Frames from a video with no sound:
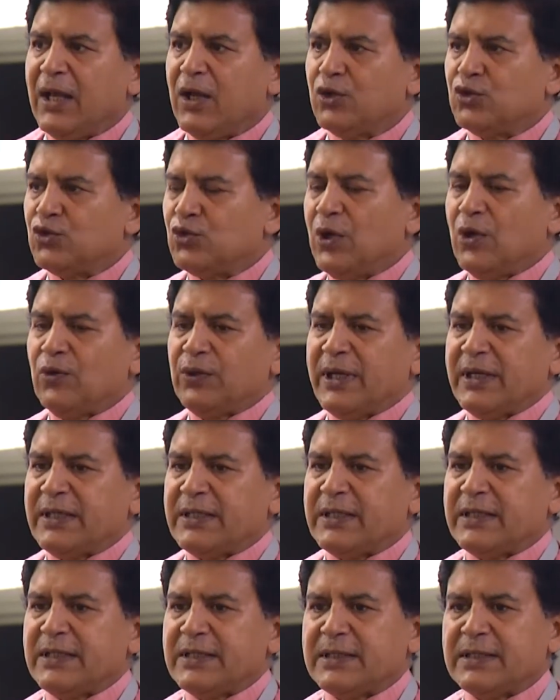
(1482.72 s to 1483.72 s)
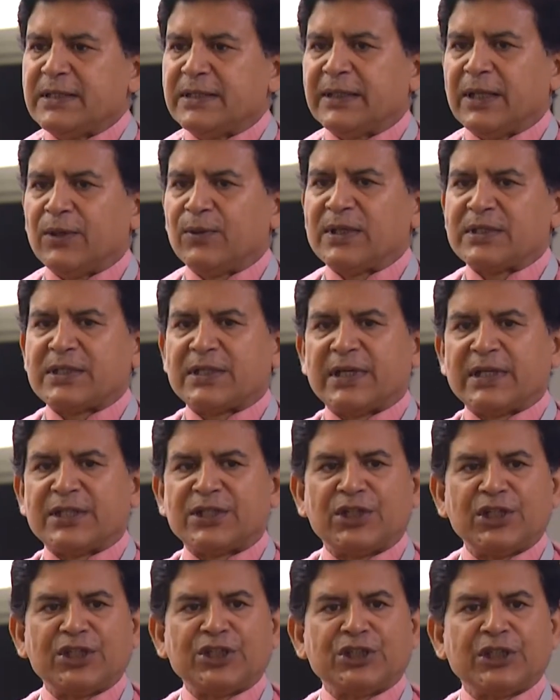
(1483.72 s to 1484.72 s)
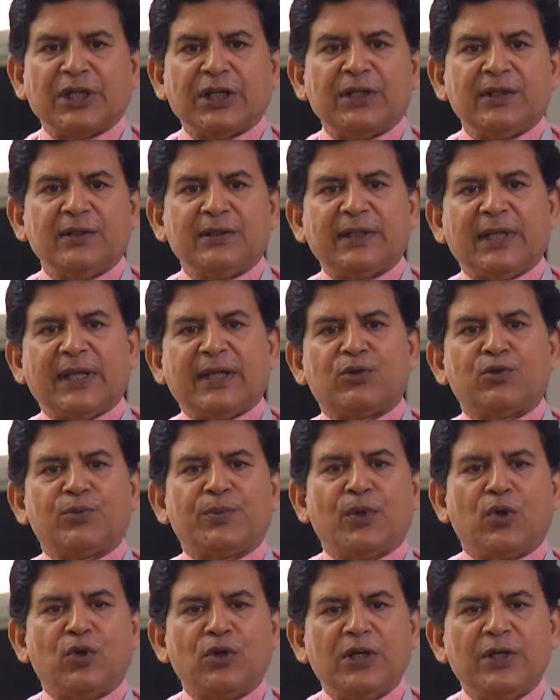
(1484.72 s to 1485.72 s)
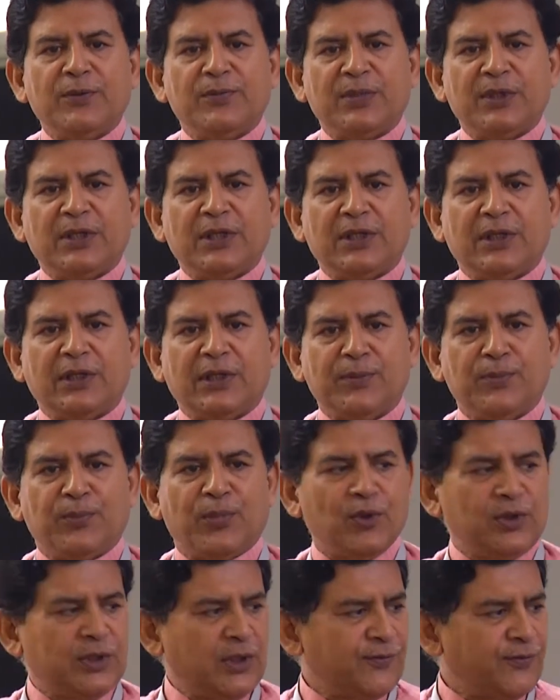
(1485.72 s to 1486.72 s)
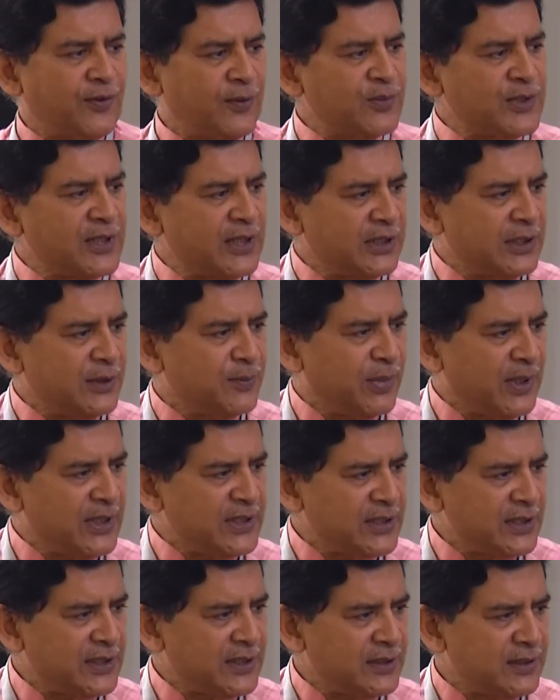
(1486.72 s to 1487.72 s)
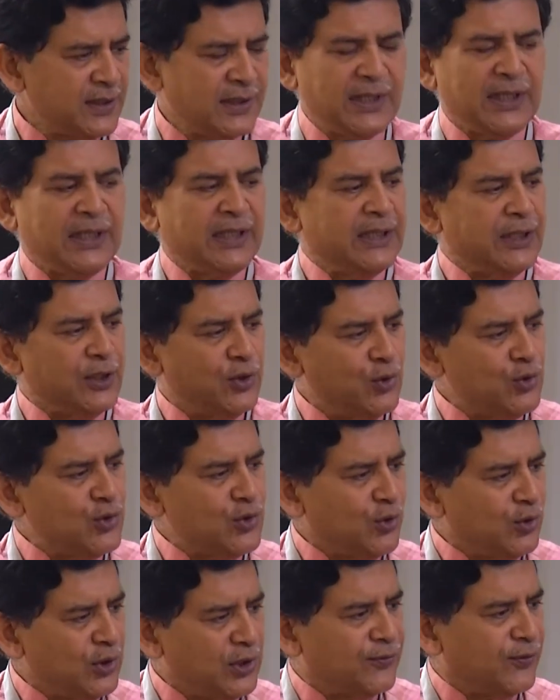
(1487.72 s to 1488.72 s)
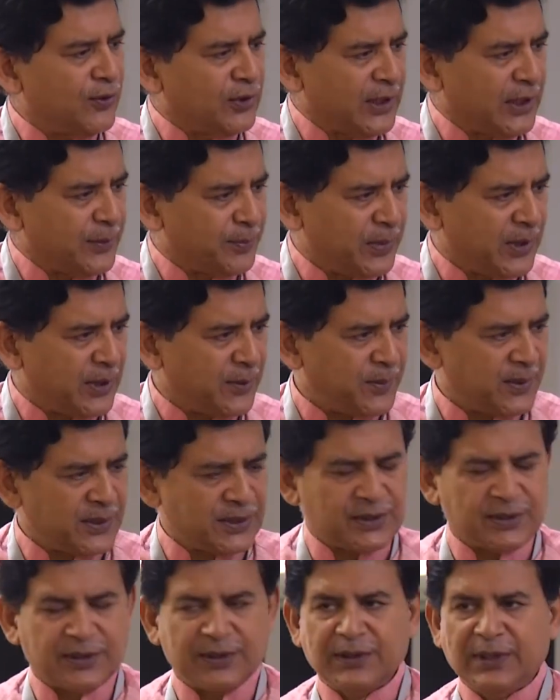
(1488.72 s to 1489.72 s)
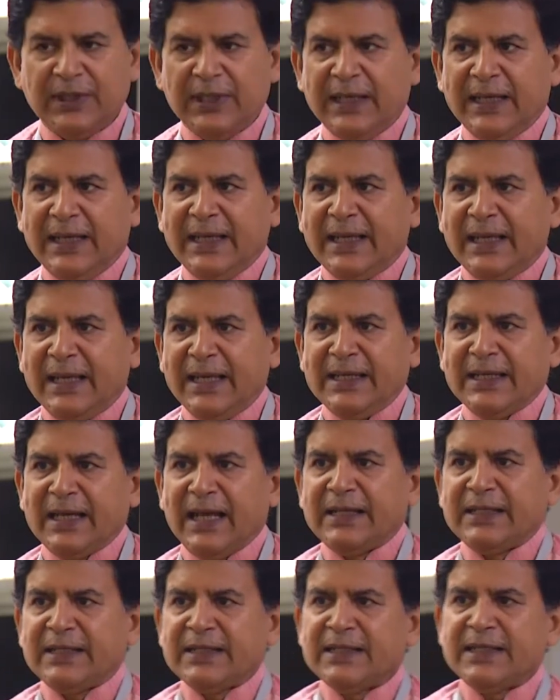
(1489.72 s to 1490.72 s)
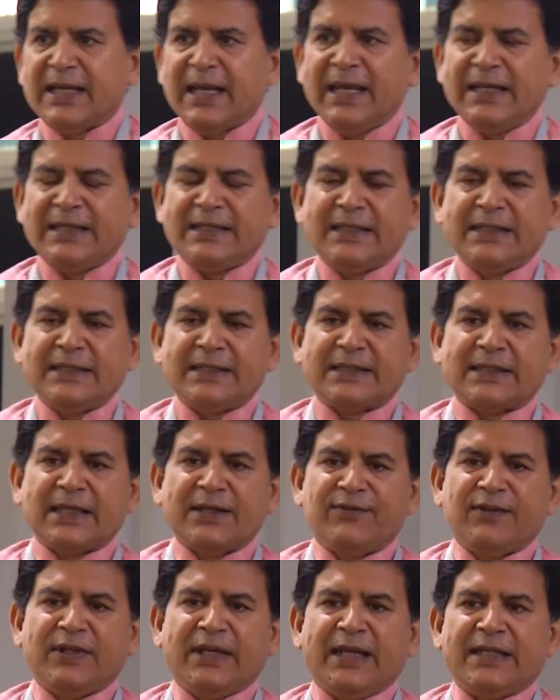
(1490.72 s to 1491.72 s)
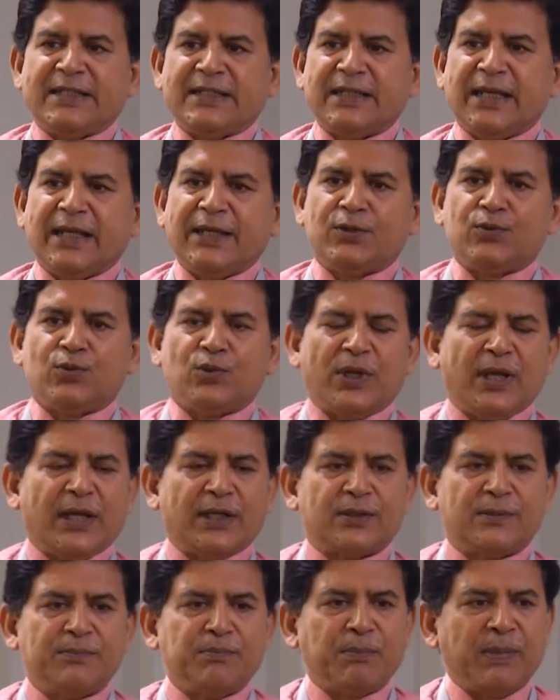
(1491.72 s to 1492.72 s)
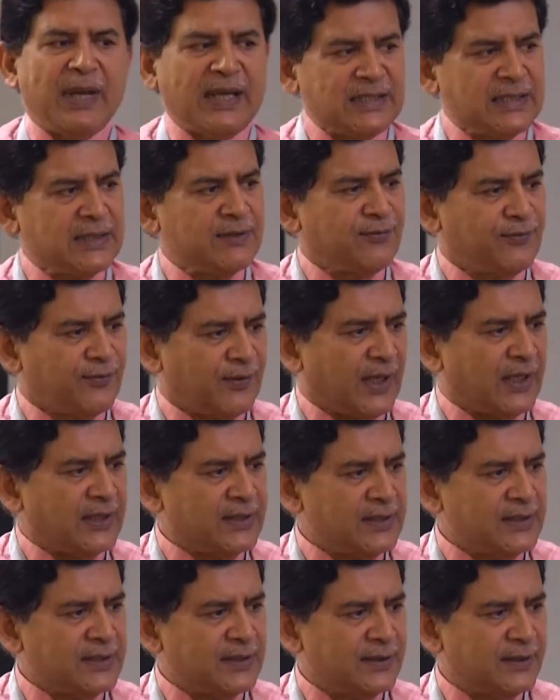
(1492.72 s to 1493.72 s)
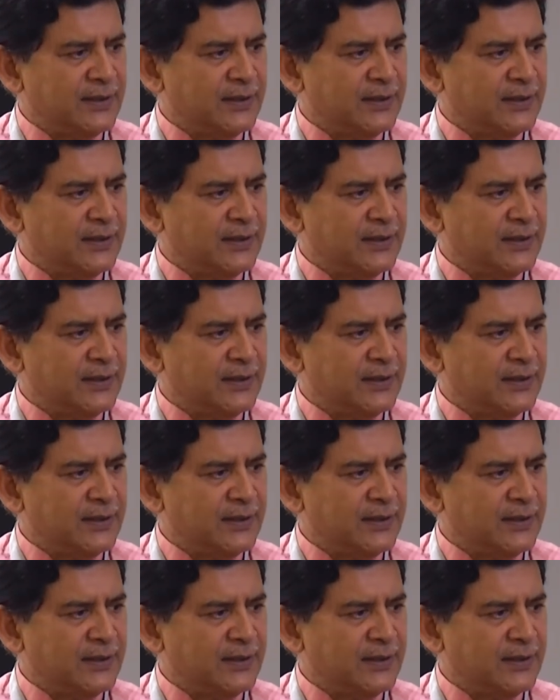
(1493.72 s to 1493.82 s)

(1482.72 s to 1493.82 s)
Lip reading: Throughout 80s, there was restriction. They could only be imported from certain places, used only for that purpose. In 1987-88, we had massive floods.